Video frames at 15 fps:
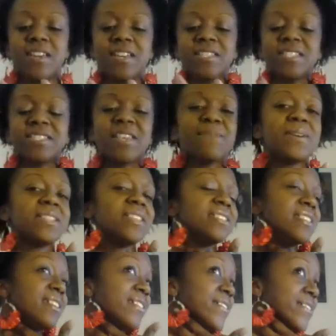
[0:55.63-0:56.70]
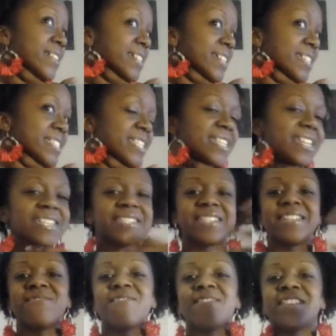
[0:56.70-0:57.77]
Okay, it's because I made these earrings and I
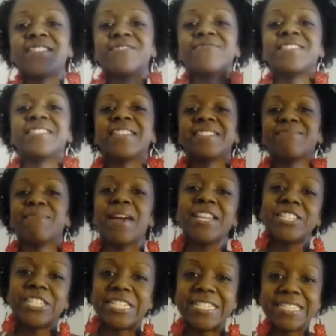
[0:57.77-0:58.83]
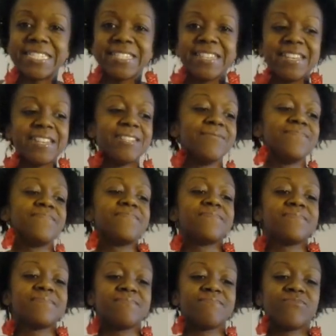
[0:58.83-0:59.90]
said I wanted a ring that matches.
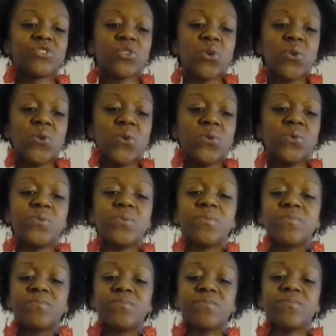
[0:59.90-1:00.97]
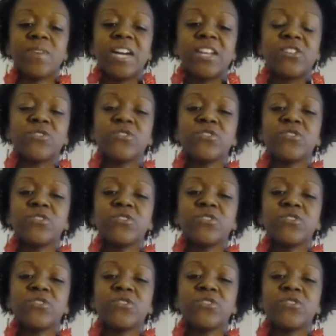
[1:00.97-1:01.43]
So I